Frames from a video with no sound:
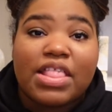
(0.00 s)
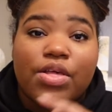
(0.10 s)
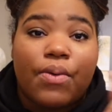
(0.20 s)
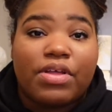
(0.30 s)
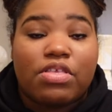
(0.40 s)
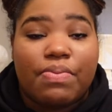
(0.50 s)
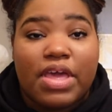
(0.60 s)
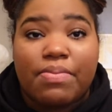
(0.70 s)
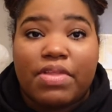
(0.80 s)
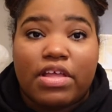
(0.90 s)
It's going to
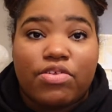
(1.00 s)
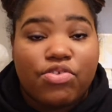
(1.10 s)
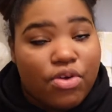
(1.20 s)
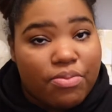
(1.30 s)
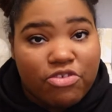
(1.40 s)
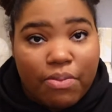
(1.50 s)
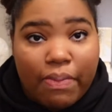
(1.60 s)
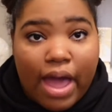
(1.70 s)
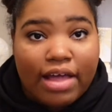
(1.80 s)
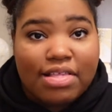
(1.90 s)
be in the description
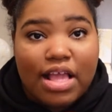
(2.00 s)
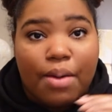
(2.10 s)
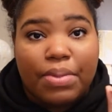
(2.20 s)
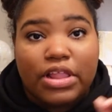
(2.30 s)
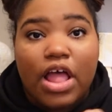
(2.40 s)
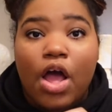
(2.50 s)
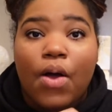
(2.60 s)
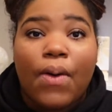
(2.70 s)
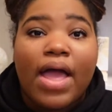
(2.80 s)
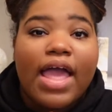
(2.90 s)
box down
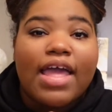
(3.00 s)
below.